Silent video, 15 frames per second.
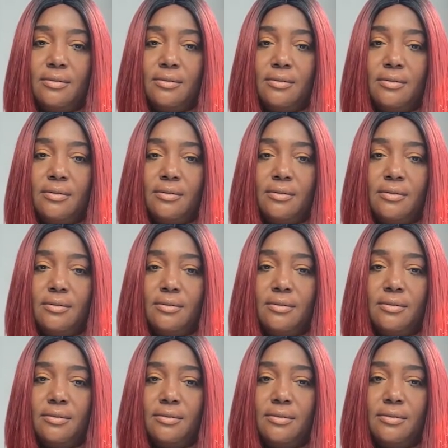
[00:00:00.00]

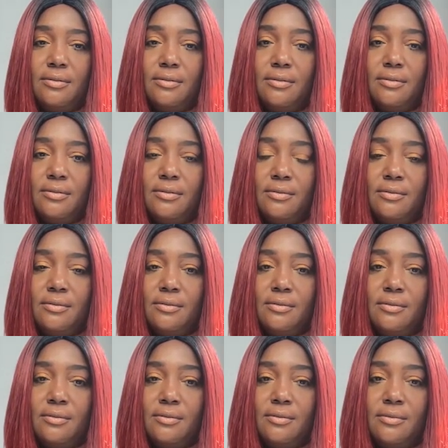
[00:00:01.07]

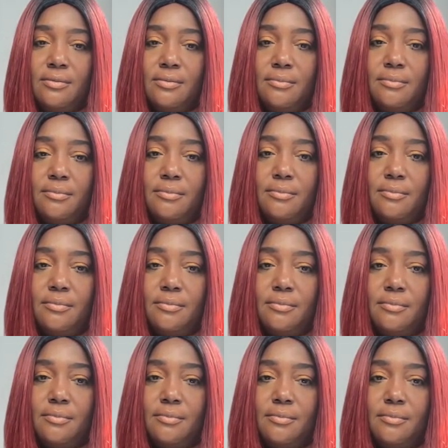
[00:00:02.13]

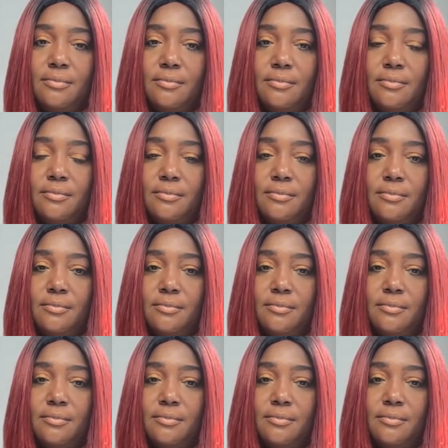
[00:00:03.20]
The person shown says nothing.